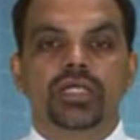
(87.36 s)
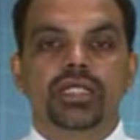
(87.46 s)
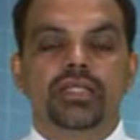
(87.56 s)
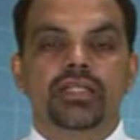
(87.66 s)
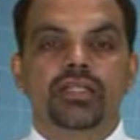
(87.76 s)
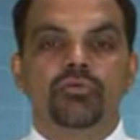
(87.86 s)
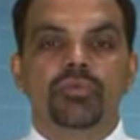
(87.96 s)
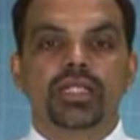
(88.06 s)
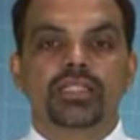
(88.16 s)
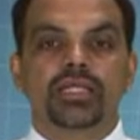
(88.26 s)
in
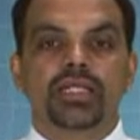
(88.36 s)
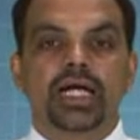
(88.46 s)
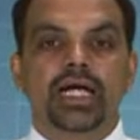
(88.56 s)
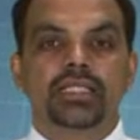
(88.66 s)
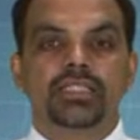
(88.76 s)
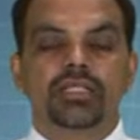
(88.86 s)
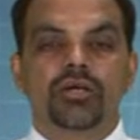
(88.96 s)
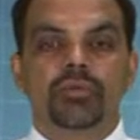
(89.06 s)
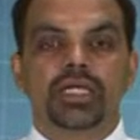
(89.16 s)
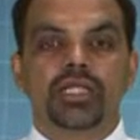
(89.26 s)
numerator, and in
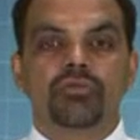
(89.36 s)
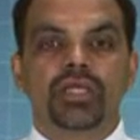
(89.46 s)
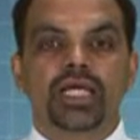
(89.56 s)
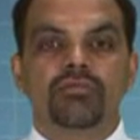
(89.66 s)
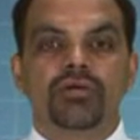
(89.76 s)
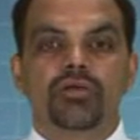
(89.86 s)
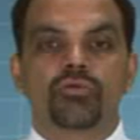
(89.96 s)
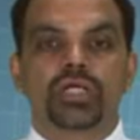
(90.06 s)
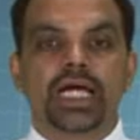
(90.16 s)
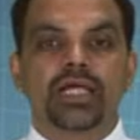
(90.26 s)
denominator we have
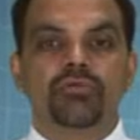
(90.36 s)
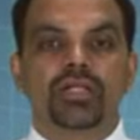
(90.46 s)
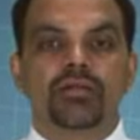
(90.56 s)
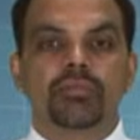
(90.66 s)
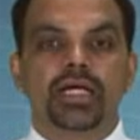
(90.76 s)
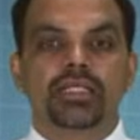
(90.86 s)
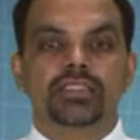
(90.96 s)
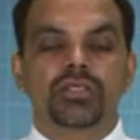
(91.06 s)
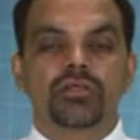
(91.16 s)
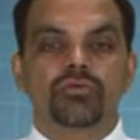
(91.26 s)
root I1
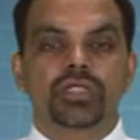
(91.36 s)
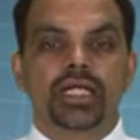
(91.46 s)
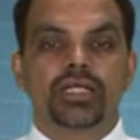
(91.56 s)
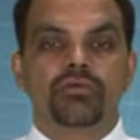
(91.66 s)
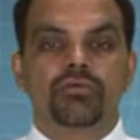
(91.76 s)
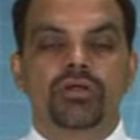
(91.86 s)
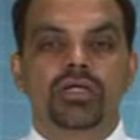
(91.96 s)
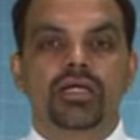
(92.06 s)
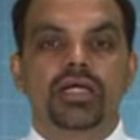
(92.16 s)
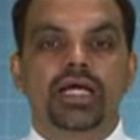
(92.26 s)
minus root I2,
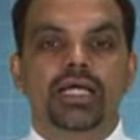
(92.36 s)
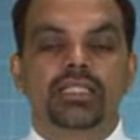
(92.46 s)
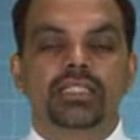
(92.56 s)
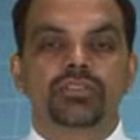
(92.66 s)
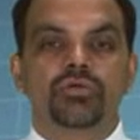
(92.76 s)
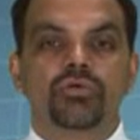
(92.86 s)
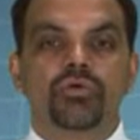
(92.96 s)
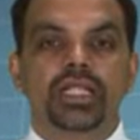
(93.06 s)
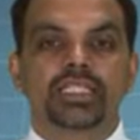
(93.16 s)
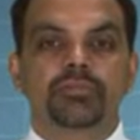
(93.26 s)
and this
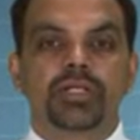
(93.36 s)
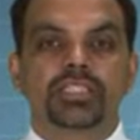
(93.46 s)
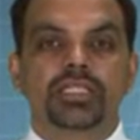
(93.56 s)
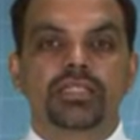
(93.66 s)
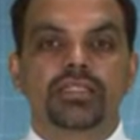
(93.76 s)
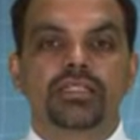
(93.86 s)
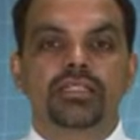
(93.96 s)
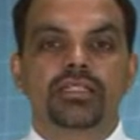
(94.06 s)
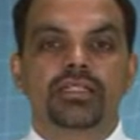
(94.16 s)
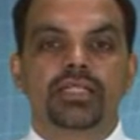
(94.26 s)
whole expression
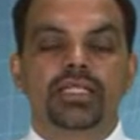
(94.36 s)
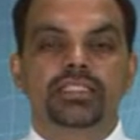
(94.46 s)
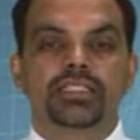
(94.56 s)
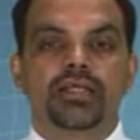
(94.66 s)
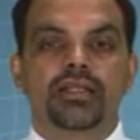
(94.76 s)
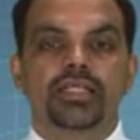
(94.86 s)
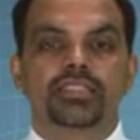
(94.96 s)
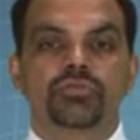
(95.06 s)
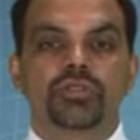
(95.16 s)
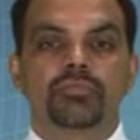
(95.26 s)
is
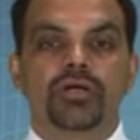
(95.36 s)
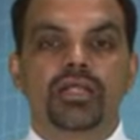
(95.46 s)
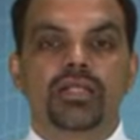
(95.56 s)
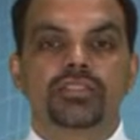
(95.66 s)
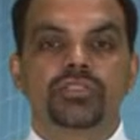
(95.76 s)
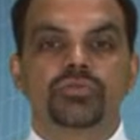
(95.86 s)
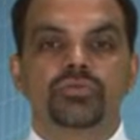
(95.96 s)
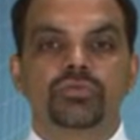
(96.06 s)
raised to the power 2.